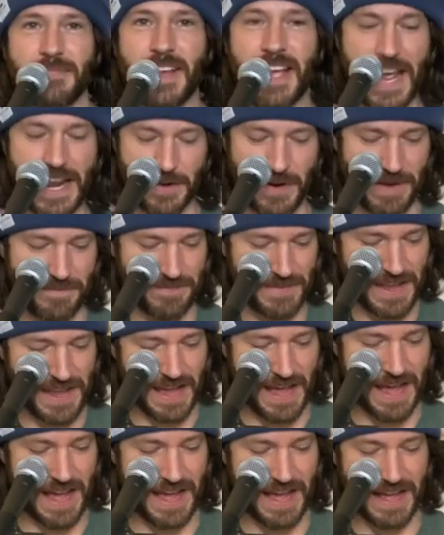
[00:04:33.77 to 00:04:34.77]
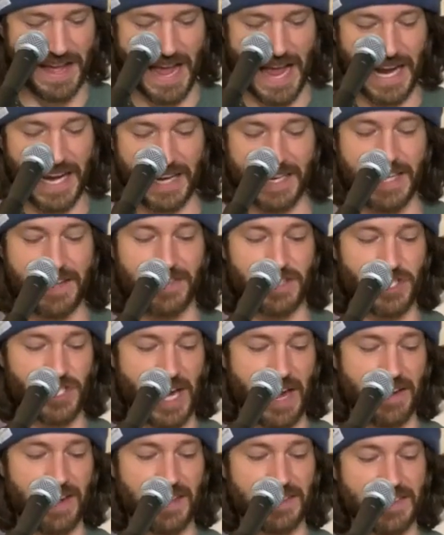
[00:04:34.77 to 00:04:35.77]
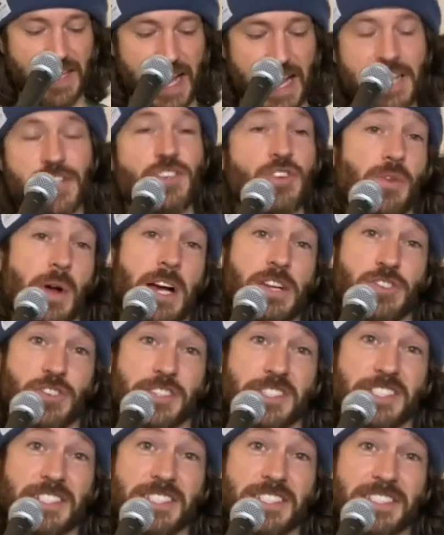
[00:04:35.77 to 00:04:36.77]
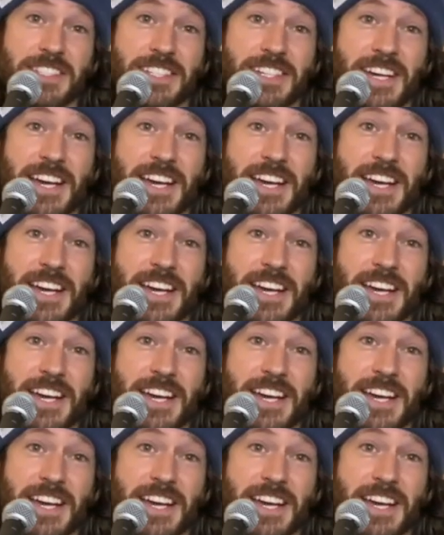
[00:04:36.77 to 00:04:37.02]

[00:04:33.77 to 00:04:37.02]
Anyway, I got to give a shout out to Asia Rogers.